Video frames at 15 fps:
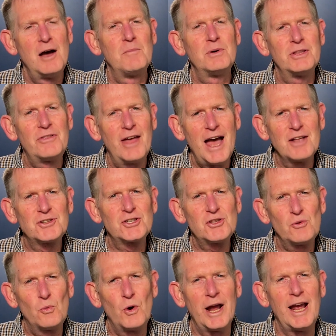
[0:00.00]
But that's
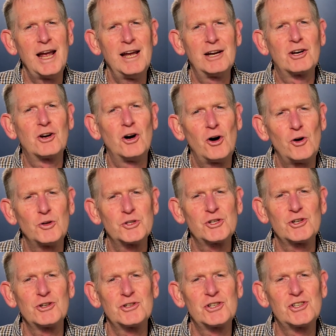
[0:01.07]
the way
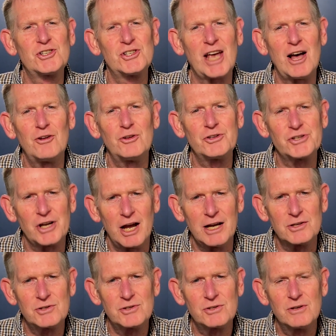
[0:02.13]
culture sells
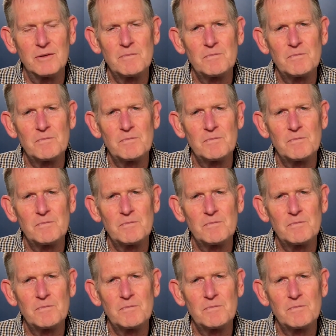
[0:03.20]
us.